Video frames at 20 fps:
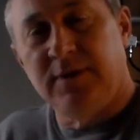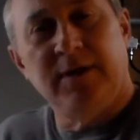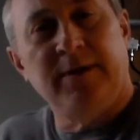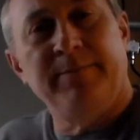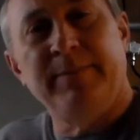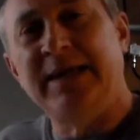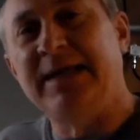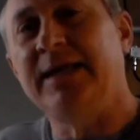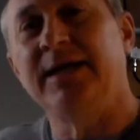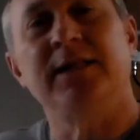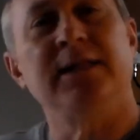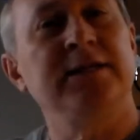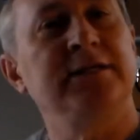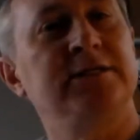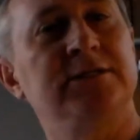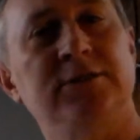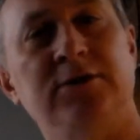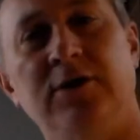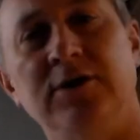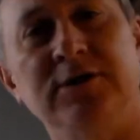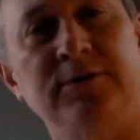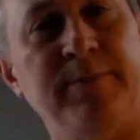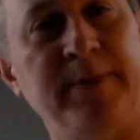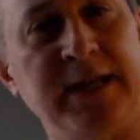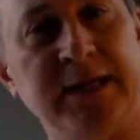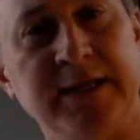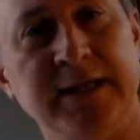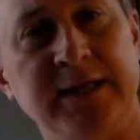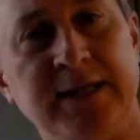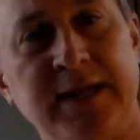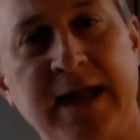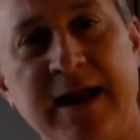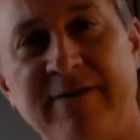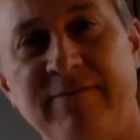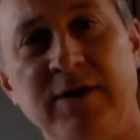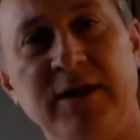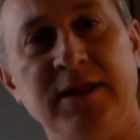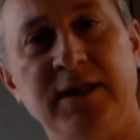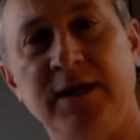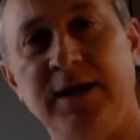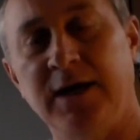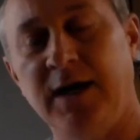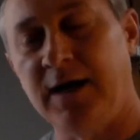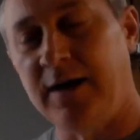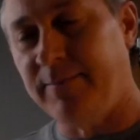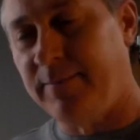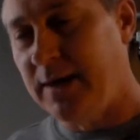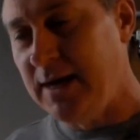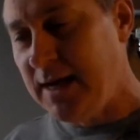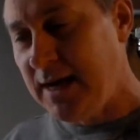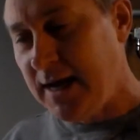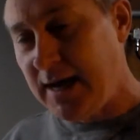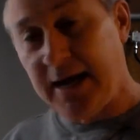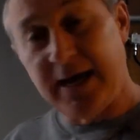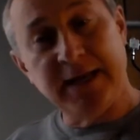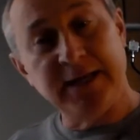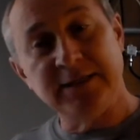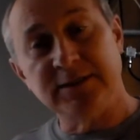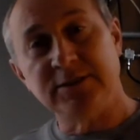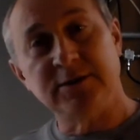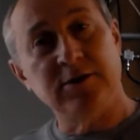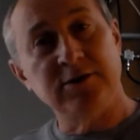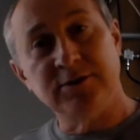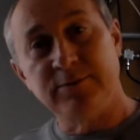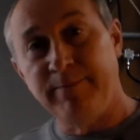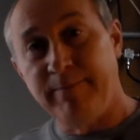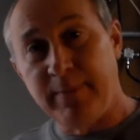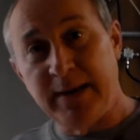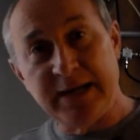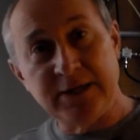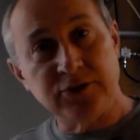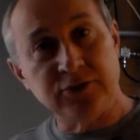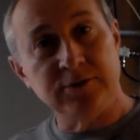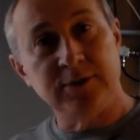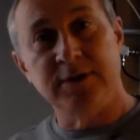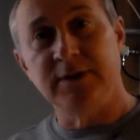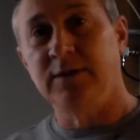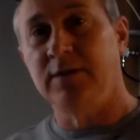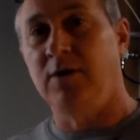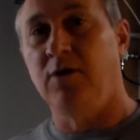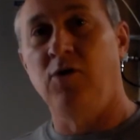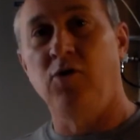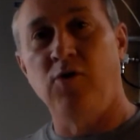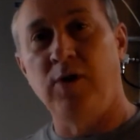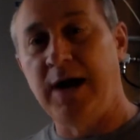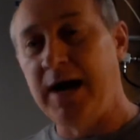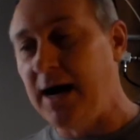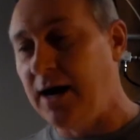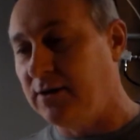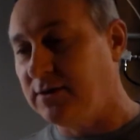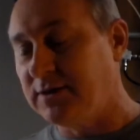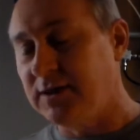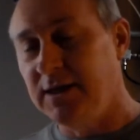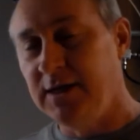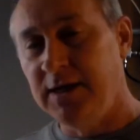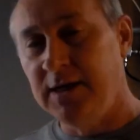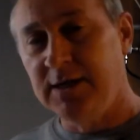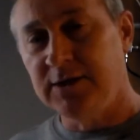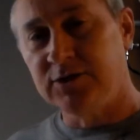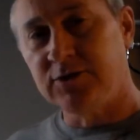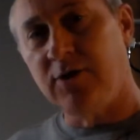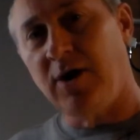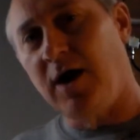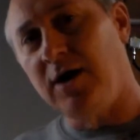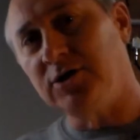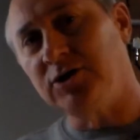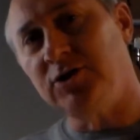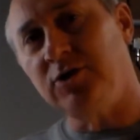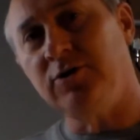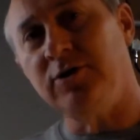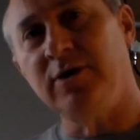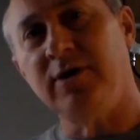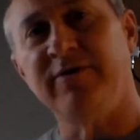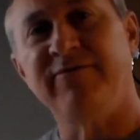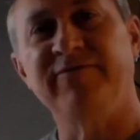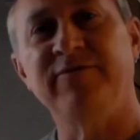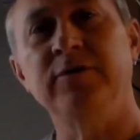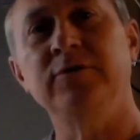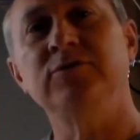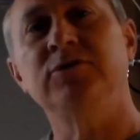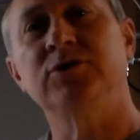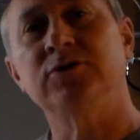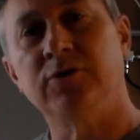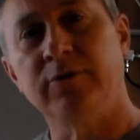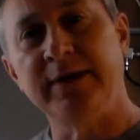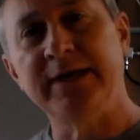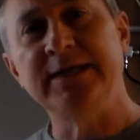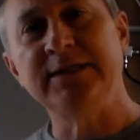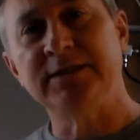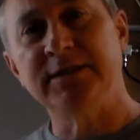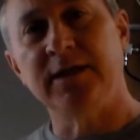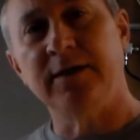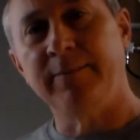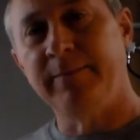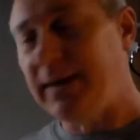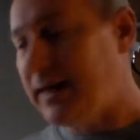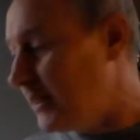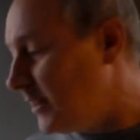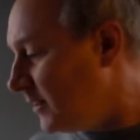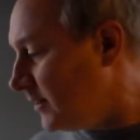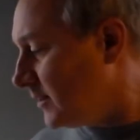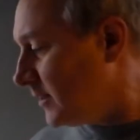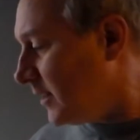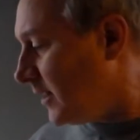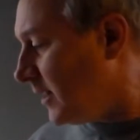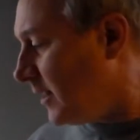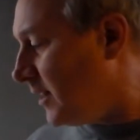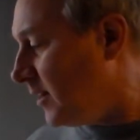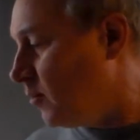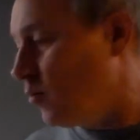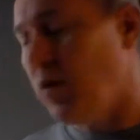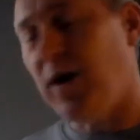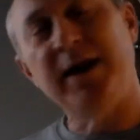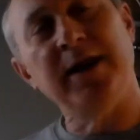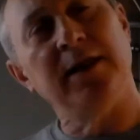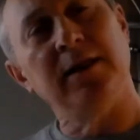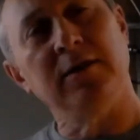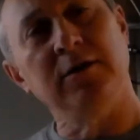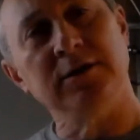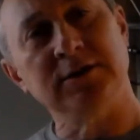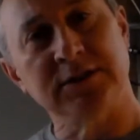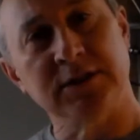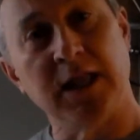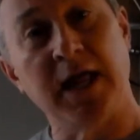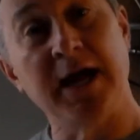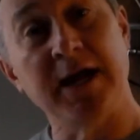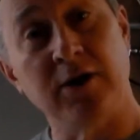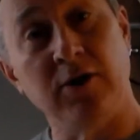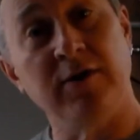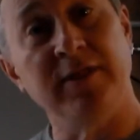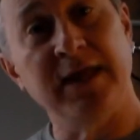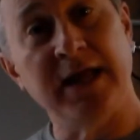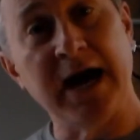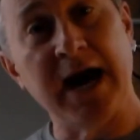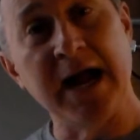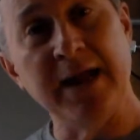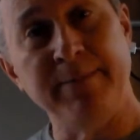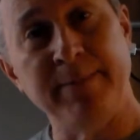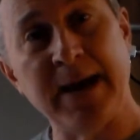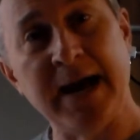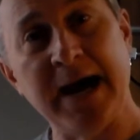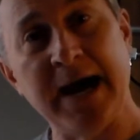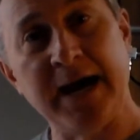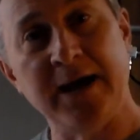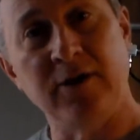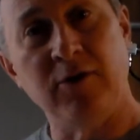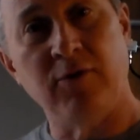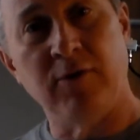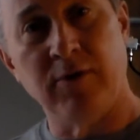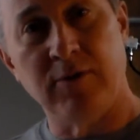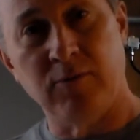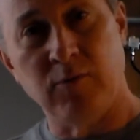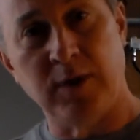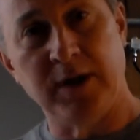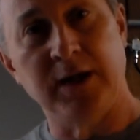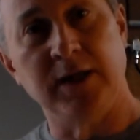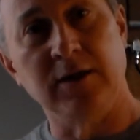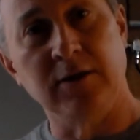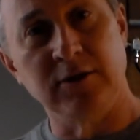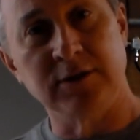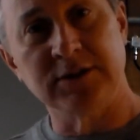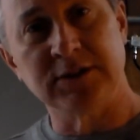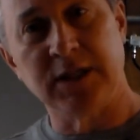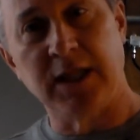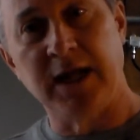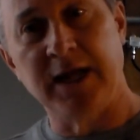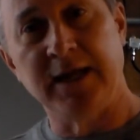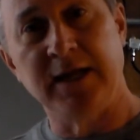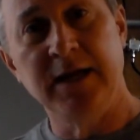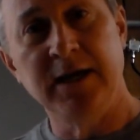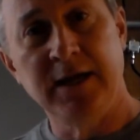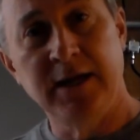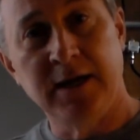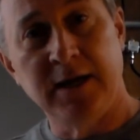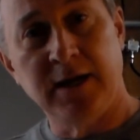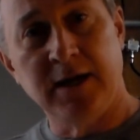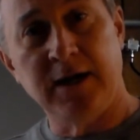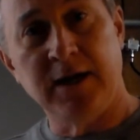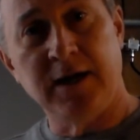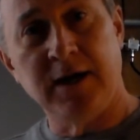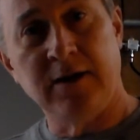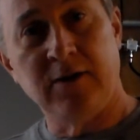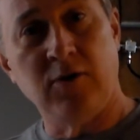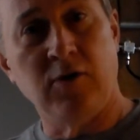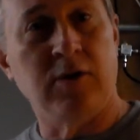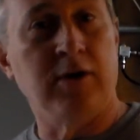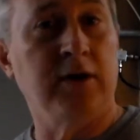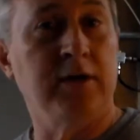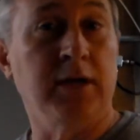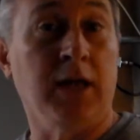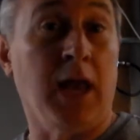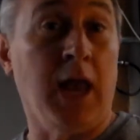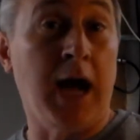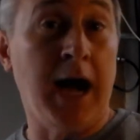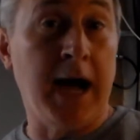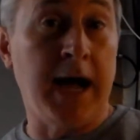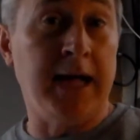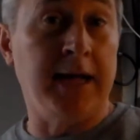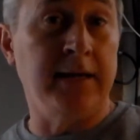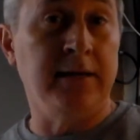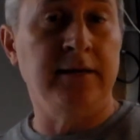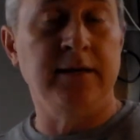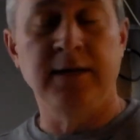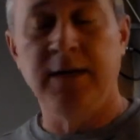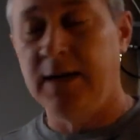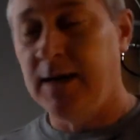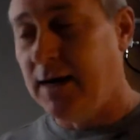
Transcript: immediately starts picking everything up, and it starts measuring the whole house. So I'll show you a few screens in a minute, what it looks like on the iPad or what it looks like online.